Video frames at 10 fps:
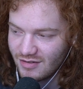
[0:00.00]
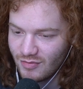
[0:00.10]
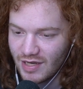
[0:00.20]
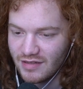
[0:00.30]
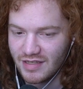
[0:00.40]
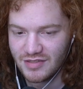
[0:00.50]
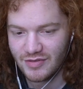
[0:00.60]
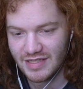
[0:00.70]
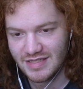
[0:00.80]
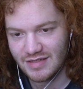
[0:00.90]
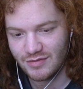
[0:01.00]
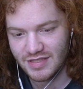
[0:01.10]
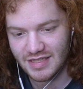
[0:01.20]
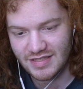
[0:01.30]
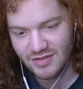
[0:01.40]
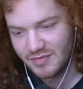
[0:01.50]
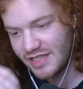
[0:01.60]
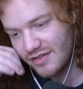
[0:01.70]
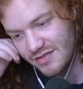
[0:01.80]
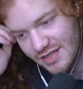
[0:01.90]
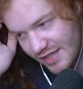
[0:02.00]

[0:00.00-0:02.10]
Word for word: Or why are they doing a sequel to this so many years